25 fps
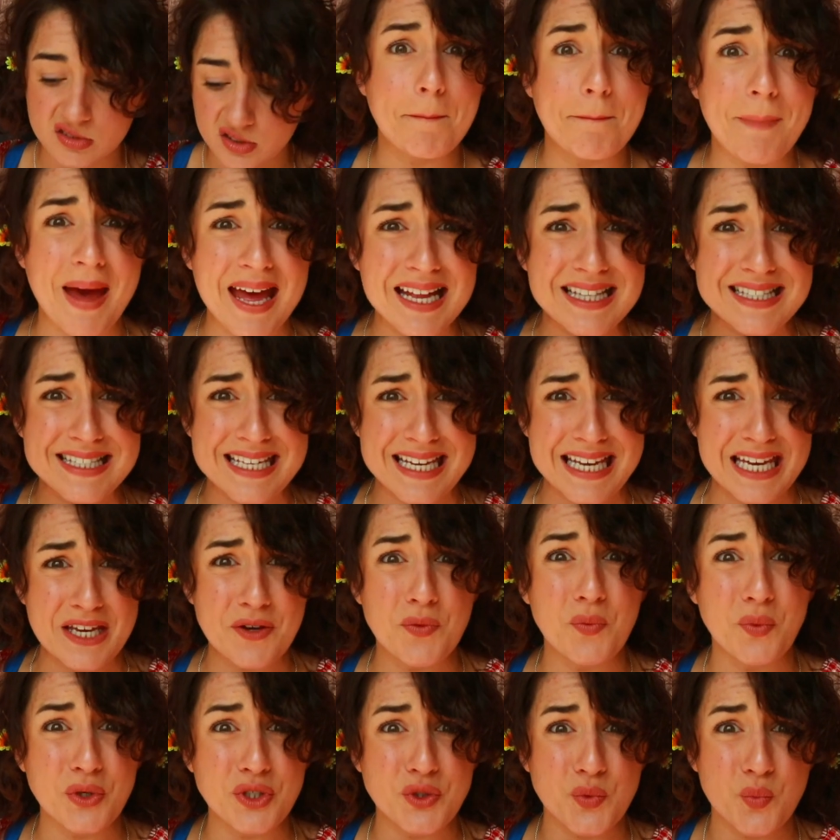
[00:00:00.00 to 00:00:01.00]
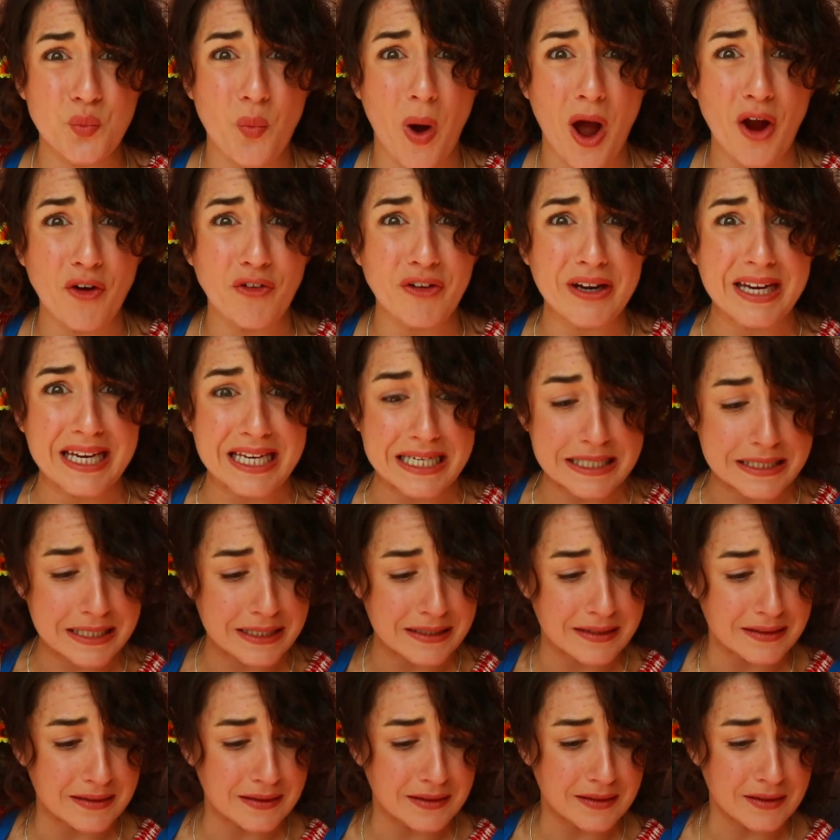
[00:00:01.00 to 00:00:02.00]
Betty was worried.
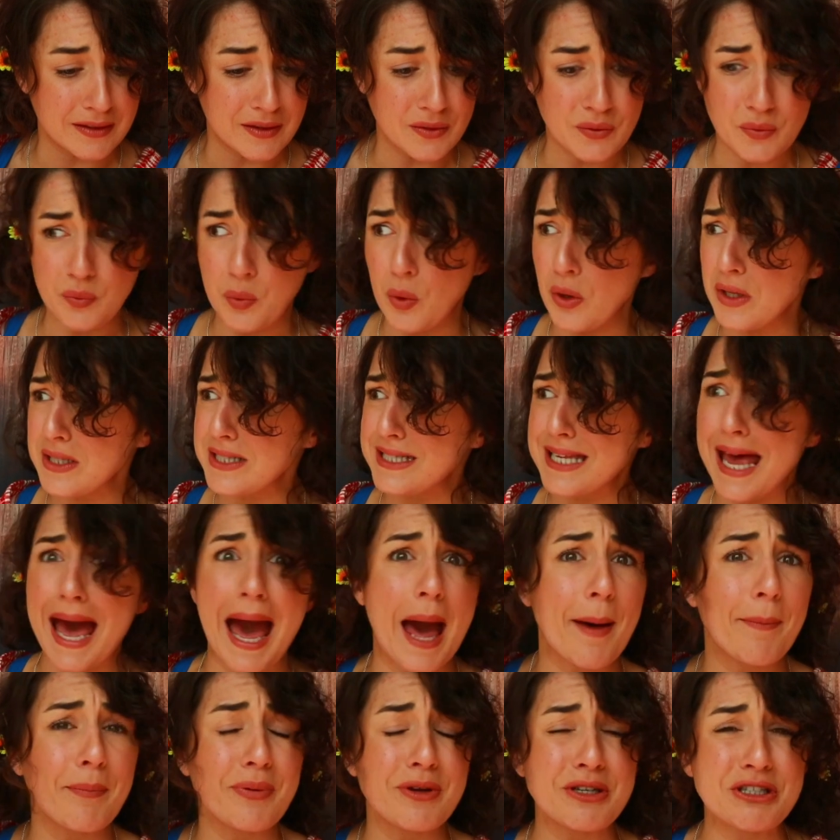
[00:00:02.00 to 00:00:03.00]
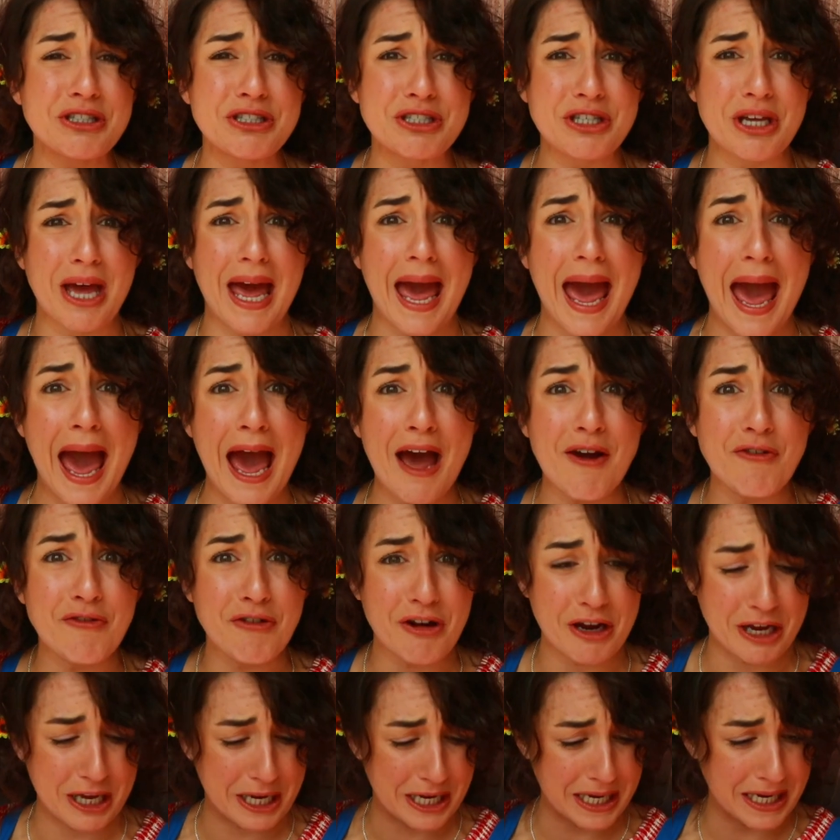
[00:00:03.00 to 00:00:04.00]
What's happened to
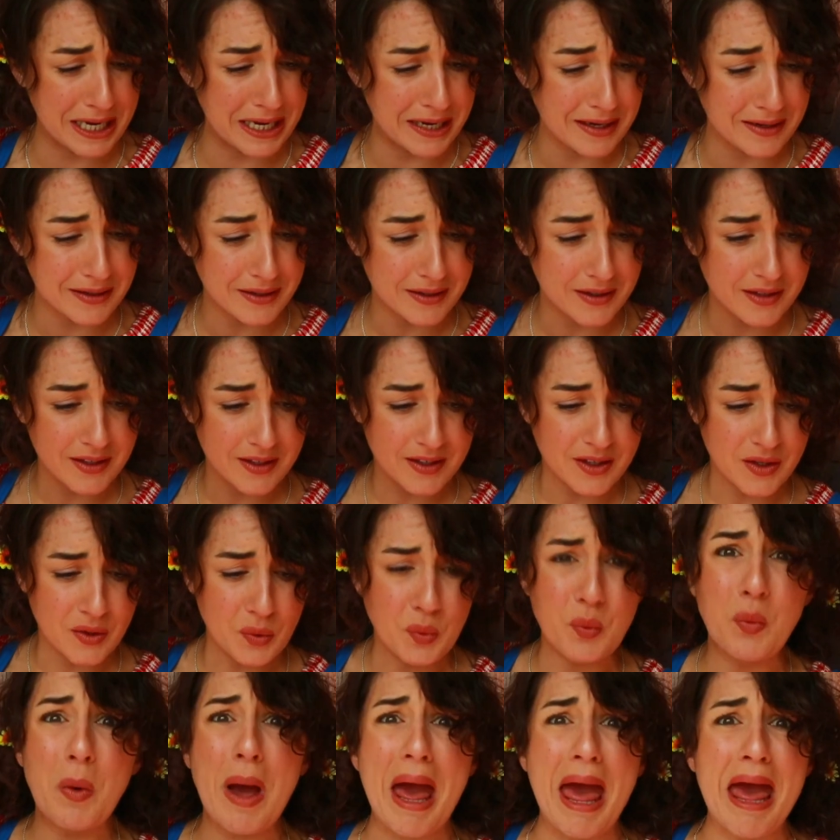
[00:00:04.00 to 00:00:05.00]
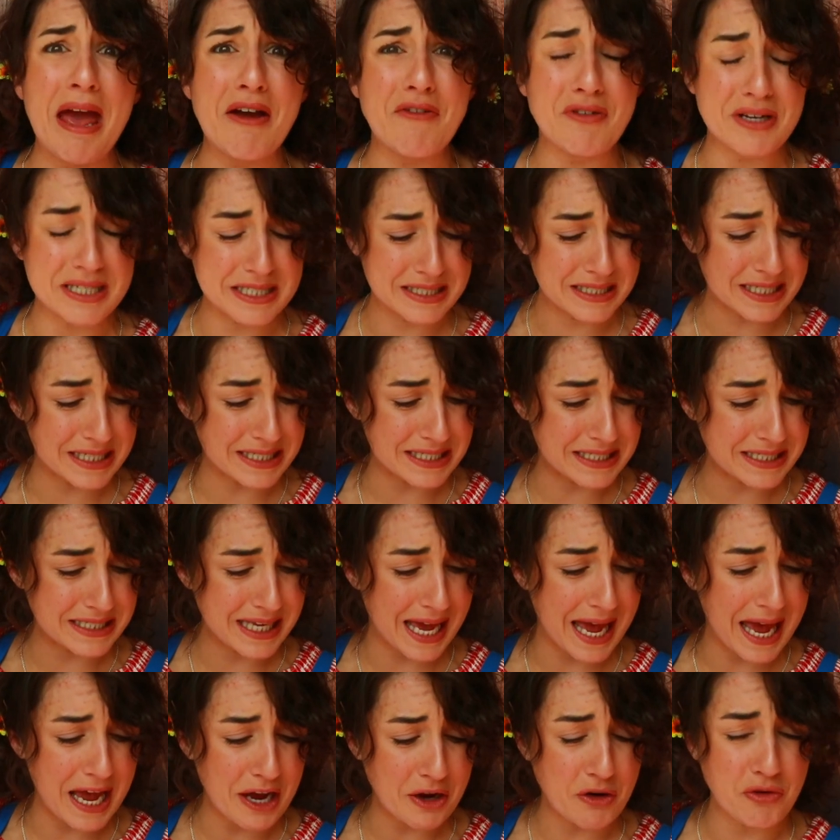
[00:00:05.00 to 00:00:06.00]
Harry? Where is the
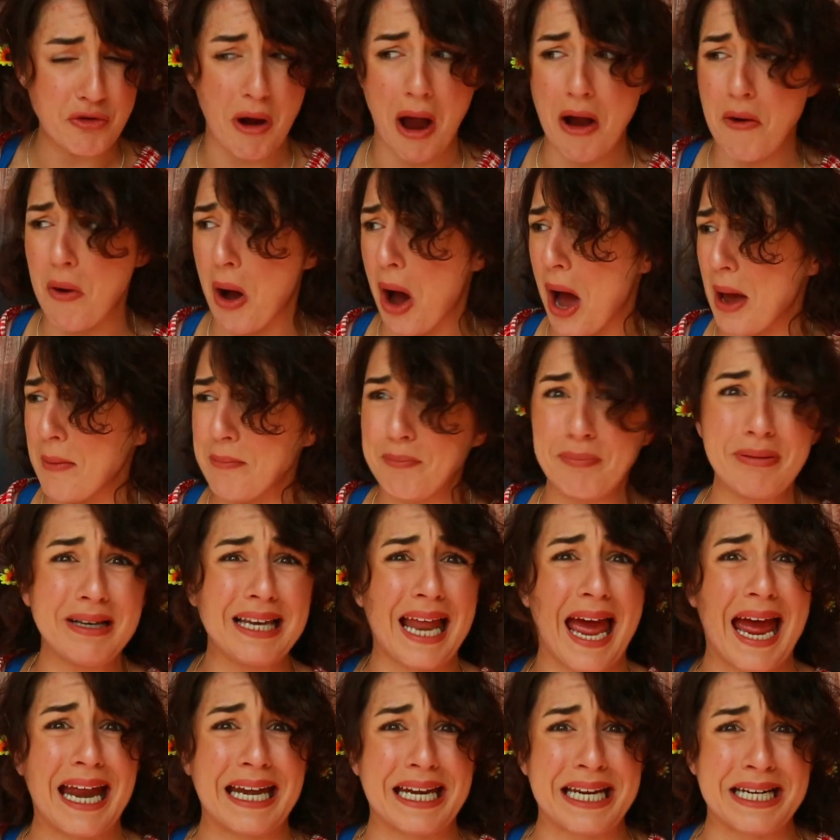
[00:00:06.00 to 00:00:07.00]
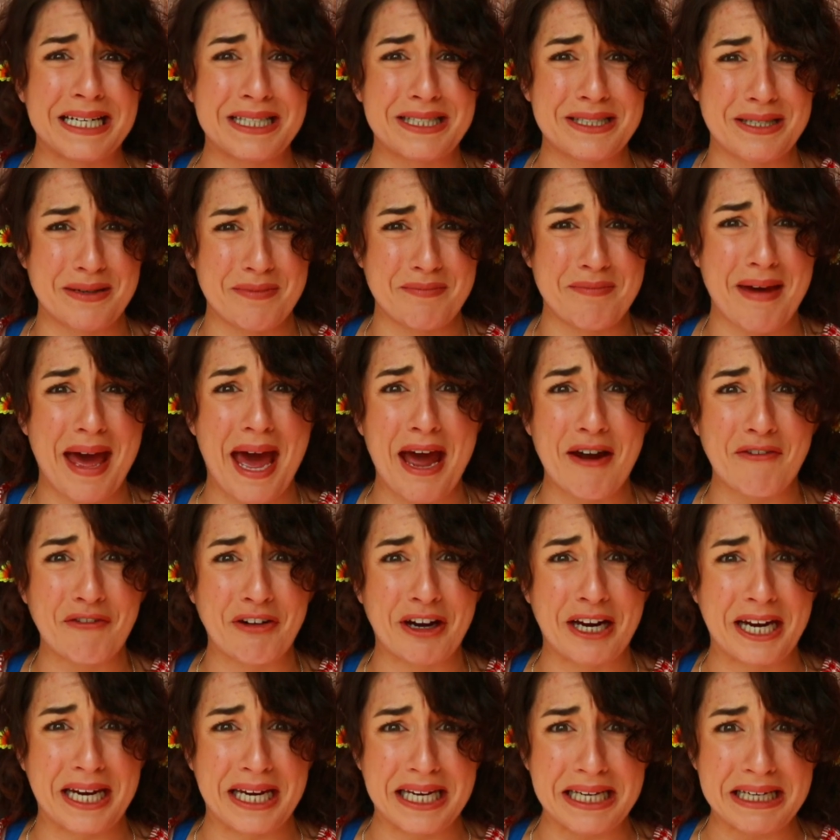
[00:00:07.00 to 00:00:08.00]
scarecrow I'm planning to
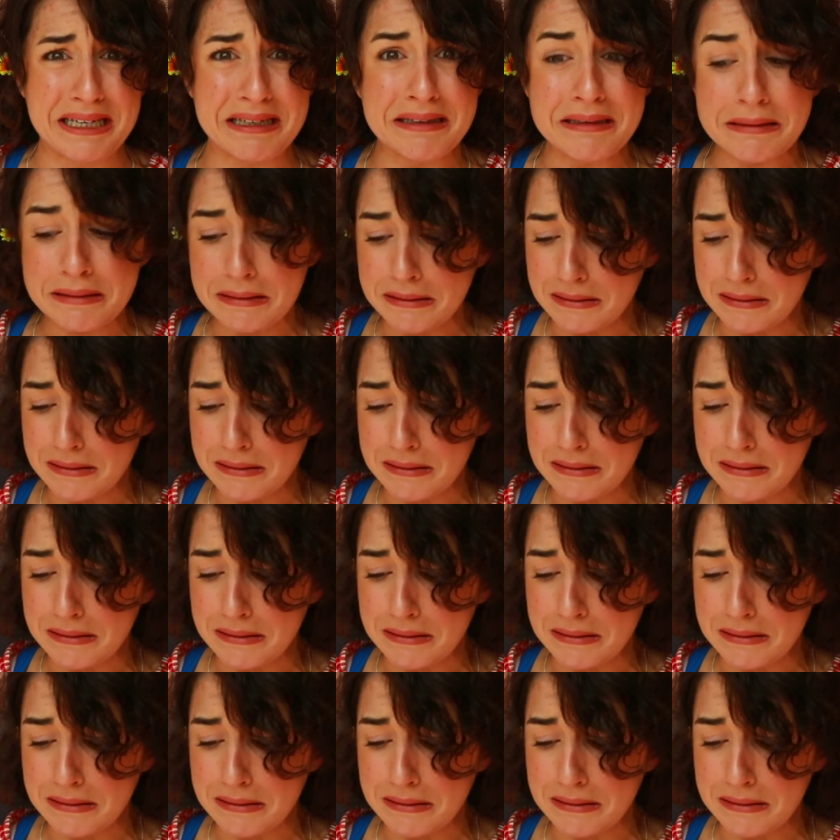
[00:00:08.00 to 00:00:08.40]
marry?